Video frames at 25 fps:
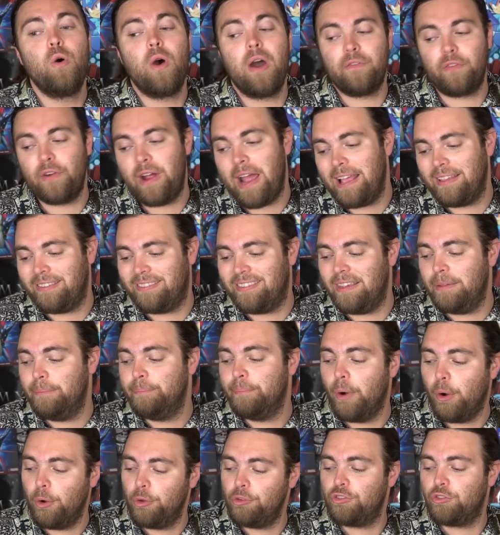Whoever has the
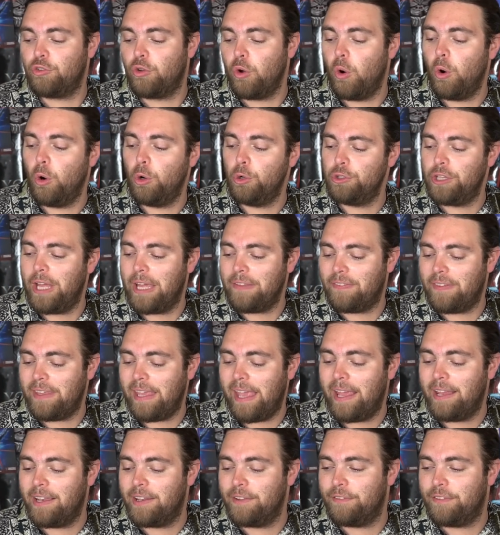most gold at the
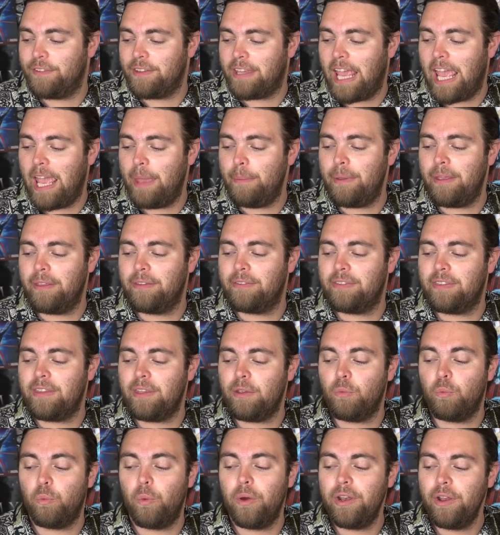end of the game is
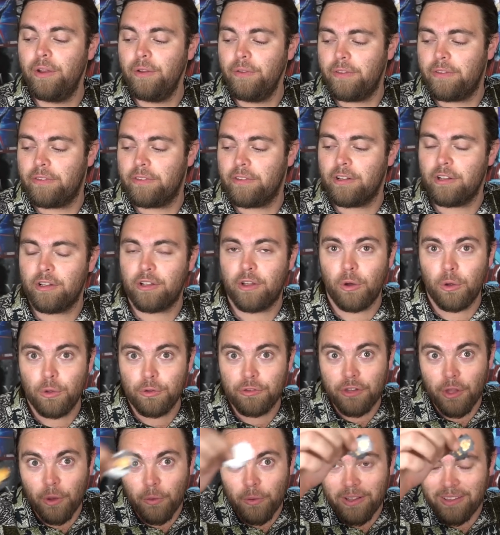the winner. These little
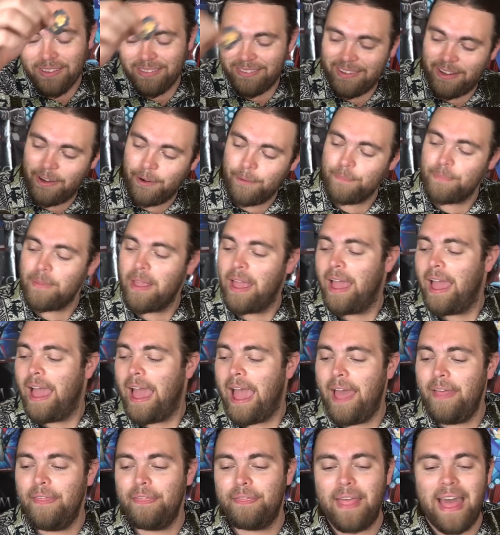gold tokens here,
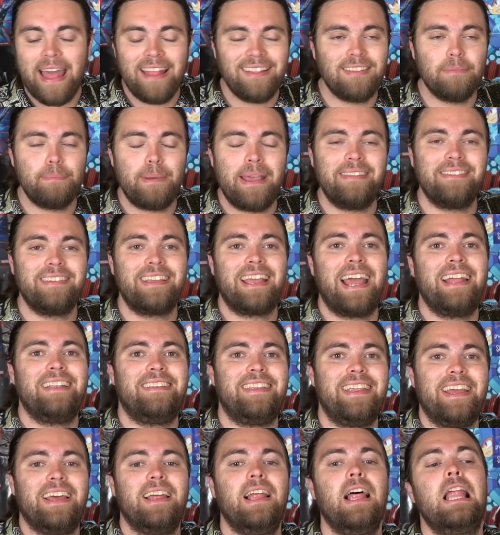and that is the basic
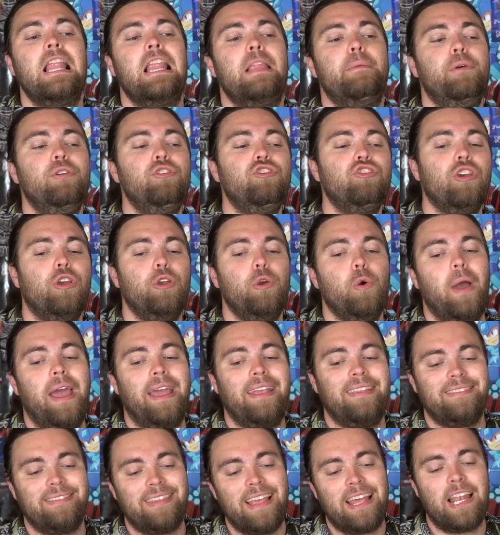idea. Let me show you
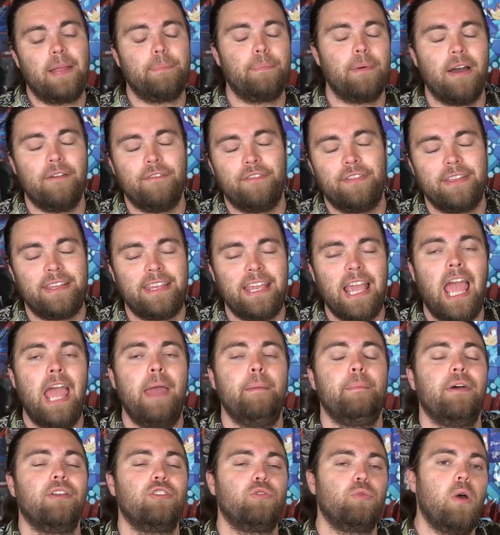a setup of the
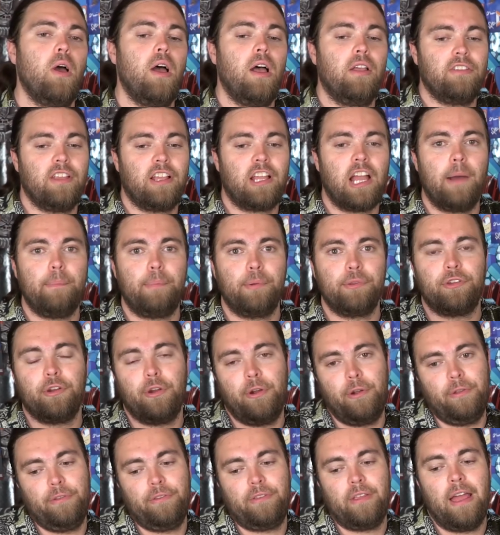game as well as a couple
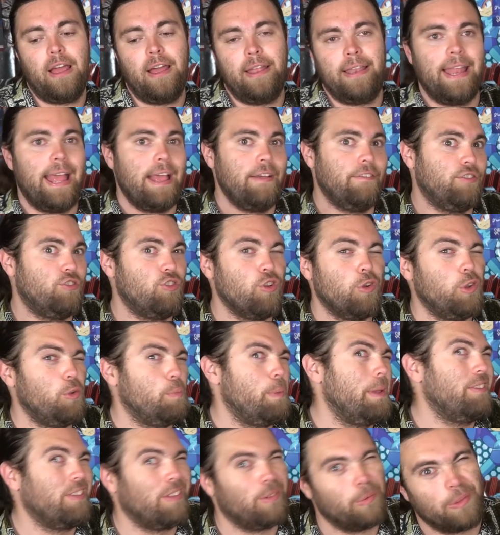turns, uh, showing you
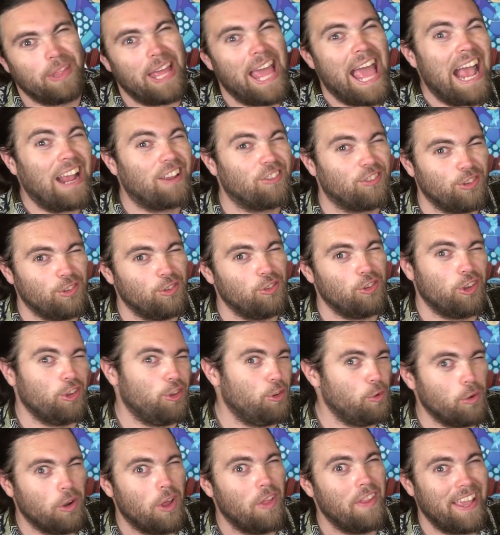basically what the actions you can
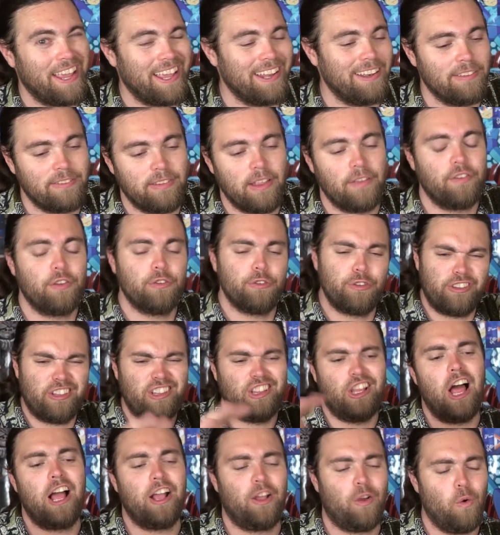do and all that kind of stuff because there's a
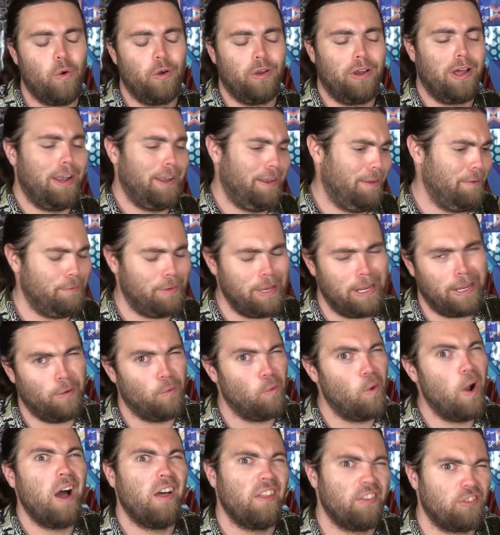lot going on. It'd take a
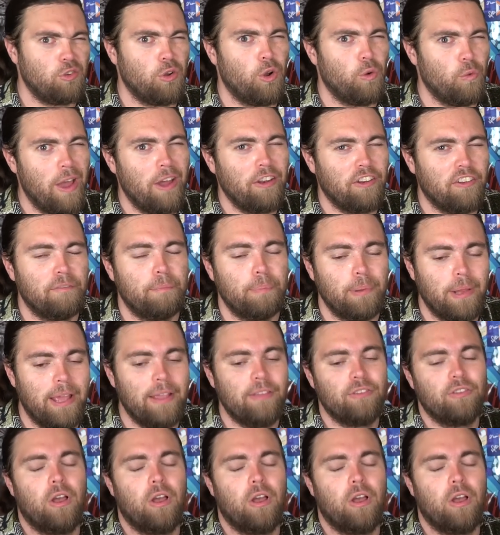while I'll show a round of play.